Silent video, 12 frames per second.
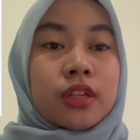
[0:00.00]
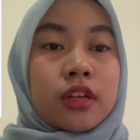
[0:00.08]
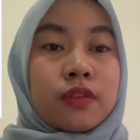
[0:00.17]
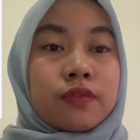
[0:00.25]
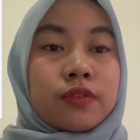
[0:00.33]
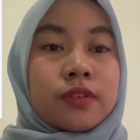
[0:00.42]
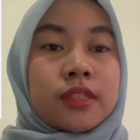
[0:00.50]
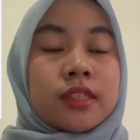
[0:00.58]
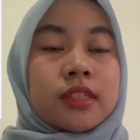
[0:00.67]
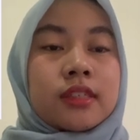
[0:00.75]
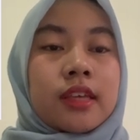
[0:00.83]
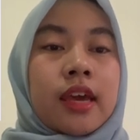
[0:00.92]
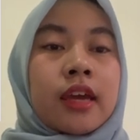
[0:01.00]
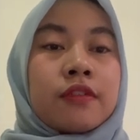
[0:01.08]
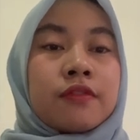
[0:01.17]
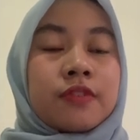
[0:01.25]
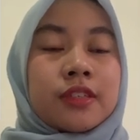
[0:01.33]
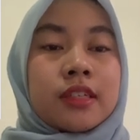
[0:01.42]
influences, and
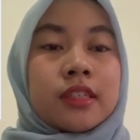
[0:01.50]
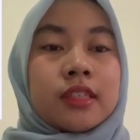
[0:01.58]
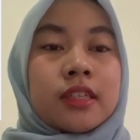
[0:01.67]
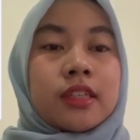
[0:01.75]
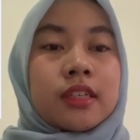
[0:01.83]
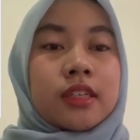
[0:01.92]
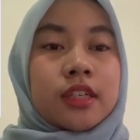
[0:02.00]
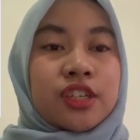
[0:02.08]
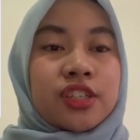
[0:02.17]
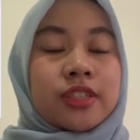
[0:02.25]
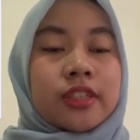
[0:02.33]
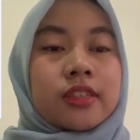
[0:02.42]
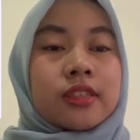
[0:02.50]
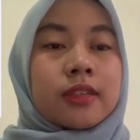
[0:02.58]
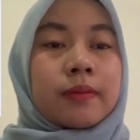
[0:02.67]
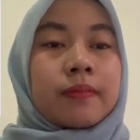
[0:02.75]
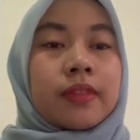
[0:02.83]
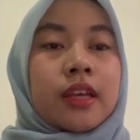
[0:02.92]
facilitating conditions.
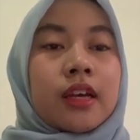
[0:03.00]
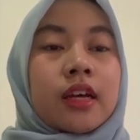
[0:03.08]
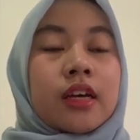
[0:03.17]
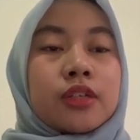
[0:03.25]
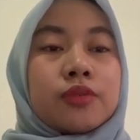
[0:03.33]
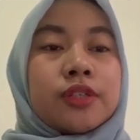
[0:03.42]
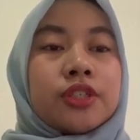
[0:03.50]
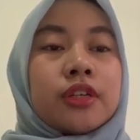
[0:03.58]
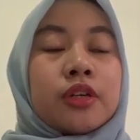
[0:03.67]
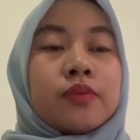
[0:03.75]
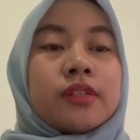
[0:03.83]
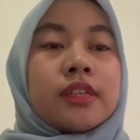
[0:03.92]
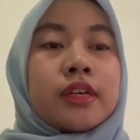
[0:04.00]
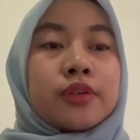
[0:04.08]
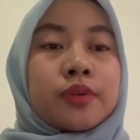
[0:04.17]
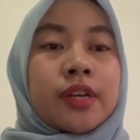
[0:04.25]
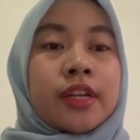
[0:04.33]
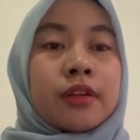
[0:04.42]
A questionnaire was then
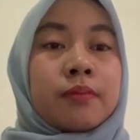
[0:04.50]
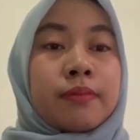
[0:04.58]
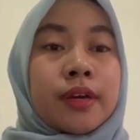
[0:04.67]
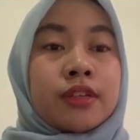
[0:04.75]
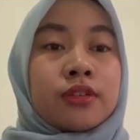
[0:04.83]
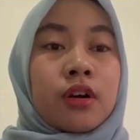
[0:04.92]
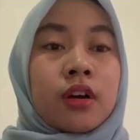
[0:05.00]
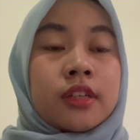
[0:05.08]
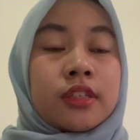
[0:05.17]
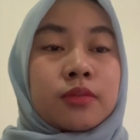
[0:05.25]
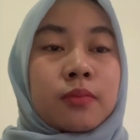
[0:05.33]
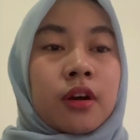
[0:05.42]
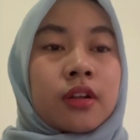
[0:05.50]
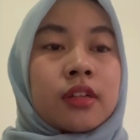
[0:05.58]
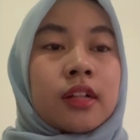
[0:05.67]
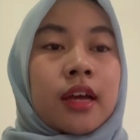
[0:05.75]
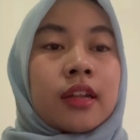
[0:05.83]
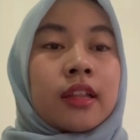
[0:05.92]
created based on this
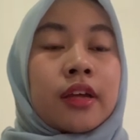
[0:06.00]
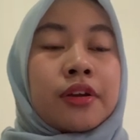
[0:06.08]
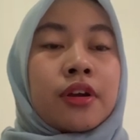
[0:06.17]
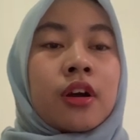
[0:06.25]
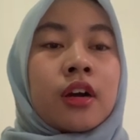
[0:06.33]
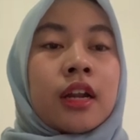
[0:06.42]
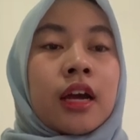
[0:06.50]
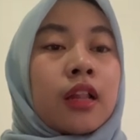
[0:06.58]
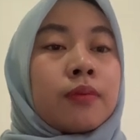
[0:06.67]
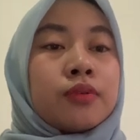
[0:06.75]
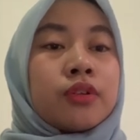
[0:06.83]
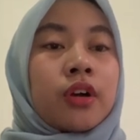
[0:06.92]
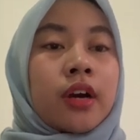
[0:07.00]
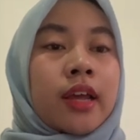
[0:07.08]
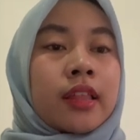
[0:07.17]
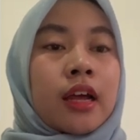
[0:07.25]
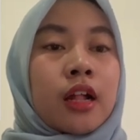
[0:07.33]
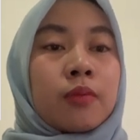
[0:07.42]
model, and later on Al-Abdullah
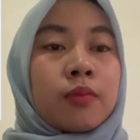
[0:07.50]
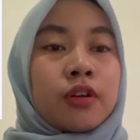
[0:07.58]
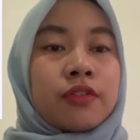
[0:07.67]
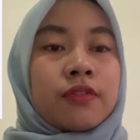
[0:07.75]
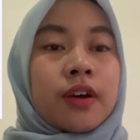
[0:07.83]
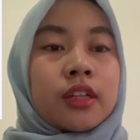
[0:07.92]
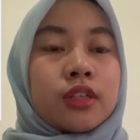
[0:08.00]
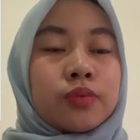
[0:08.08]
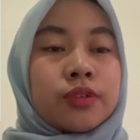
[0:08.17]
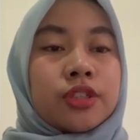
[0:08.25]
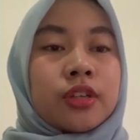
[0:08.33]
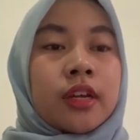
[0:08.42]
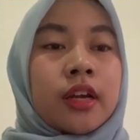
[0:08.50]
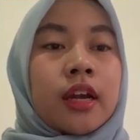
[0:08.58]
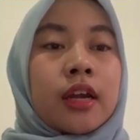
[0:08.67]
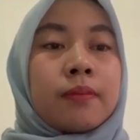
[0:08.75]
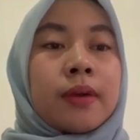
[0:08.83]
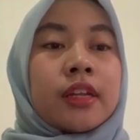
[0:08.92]
et al. Modified the questionnaire
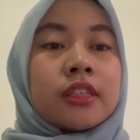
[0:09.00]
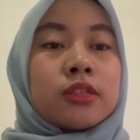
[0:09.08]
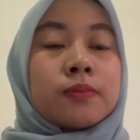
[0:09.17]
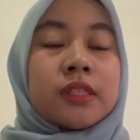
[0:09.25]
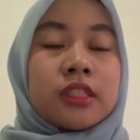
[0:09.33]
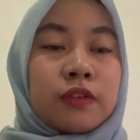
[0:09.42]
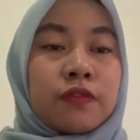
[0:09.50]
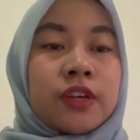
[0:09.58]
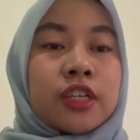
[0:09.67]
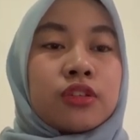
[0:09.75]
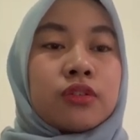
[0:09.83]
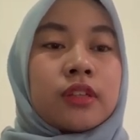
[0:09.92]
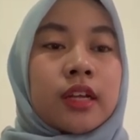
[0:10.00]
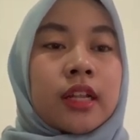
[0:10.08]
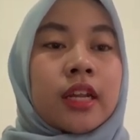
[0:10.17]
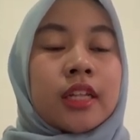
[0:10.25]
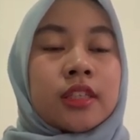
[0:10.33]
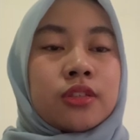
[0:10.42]
and made it specific to
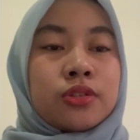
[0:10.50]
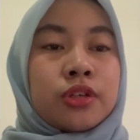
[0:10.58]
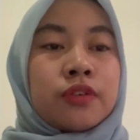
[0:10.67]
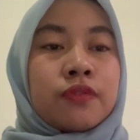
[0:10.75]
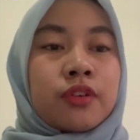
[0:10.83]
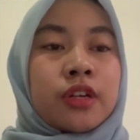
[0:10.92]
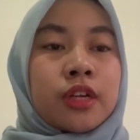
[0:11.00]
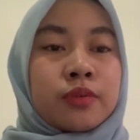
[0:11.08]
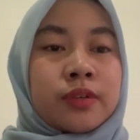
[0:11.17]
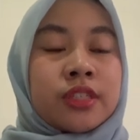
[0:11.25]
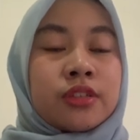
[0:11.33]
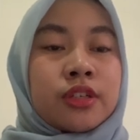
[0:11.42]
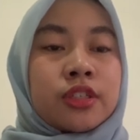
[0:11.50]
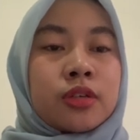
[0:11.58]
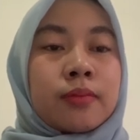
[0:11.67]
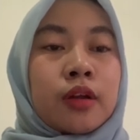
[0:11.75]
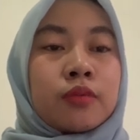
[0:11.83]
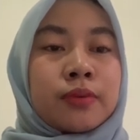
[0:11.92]
teledentistry for their research
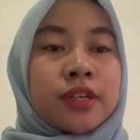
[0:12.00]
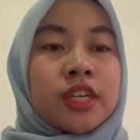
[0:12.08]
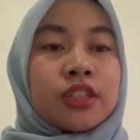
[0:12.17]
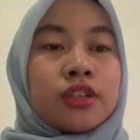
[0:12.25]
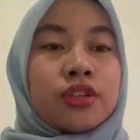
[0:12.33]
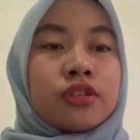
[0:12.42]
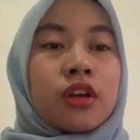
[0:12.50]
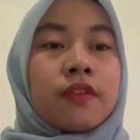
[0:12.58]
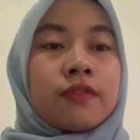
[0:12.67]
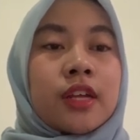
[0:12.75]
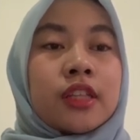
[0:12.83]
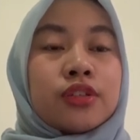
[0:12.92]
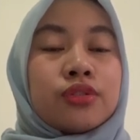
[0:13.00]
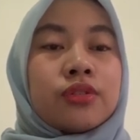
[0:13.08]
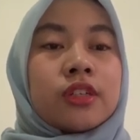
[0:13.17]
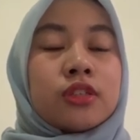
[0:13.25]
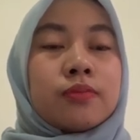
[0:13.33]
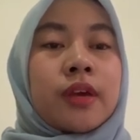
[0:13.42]
about predictors of dental
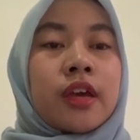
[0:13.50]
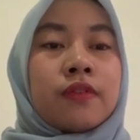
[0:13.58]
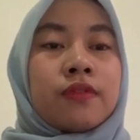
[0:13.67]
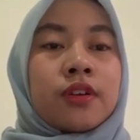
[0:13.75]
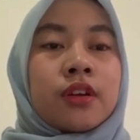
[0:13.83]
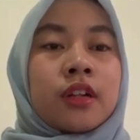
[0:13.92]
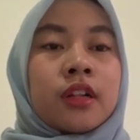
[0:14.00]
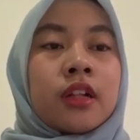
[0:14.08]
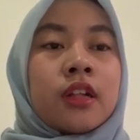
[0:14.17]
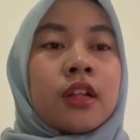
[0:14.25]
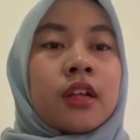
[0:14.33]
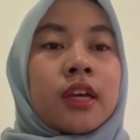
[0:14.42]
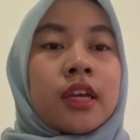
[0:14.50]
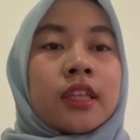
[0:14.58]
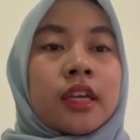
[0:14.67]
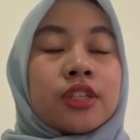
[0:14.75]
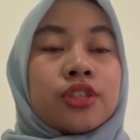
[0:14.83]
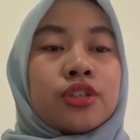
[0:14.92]
students' behavioral
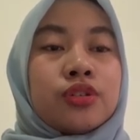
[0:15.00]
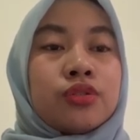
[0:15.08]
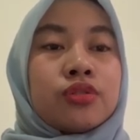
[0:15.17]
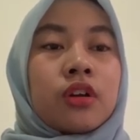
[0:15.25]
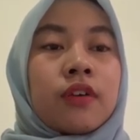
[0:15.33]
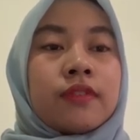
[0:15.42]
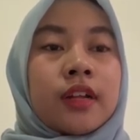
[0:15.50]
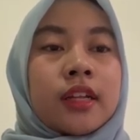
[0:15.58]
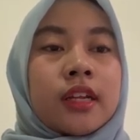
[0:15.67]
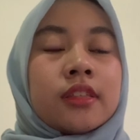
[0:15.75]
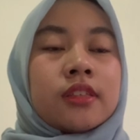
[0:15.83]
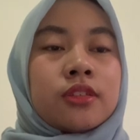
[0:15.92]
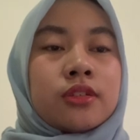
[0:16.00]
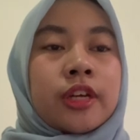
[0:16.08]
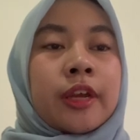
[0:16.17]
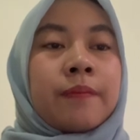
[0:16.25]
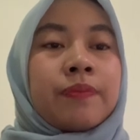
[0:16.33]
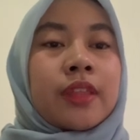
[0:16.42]
intention use of teledentistry,
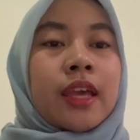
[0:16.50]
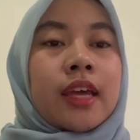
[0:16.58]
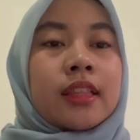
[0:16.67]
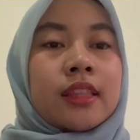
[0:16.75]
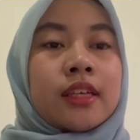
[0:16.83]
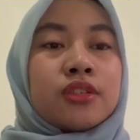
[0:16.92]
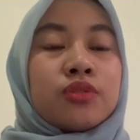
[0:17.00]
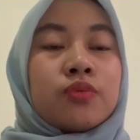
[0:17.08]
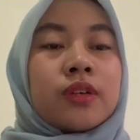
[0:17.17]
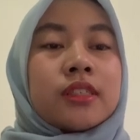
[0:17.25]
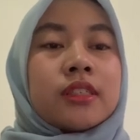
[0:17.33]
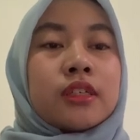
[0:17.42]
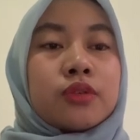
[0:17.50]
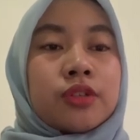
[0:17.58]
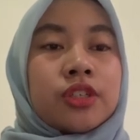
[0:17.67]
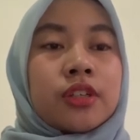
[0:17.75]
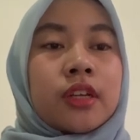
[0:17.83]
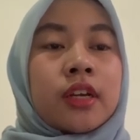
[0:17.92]
and this was the
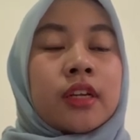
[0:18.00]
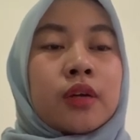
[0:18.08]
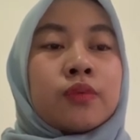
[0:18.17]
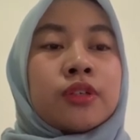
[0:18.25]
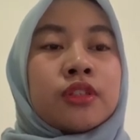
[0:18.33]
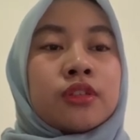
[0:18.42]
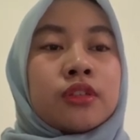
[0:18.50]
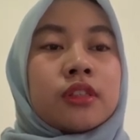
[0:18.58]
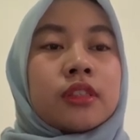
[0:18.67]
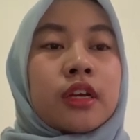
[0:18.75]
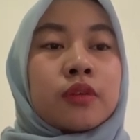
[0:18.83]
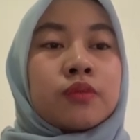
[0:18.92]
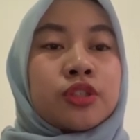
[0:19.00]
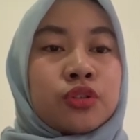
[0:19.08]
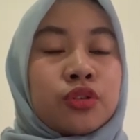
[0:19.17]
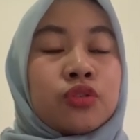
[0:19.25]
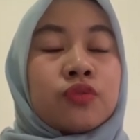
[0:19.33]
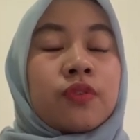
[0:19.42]
questionnaire that was
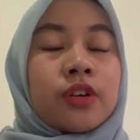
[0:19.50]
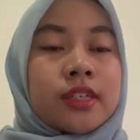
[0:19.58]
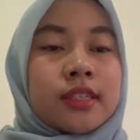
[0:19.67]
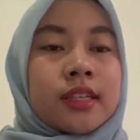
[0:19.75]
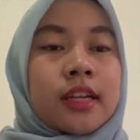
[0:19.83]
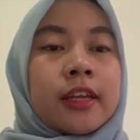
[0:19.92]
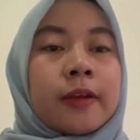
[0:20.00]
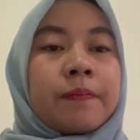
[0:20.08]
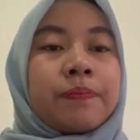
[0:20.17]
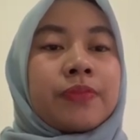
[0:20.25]
used for the study.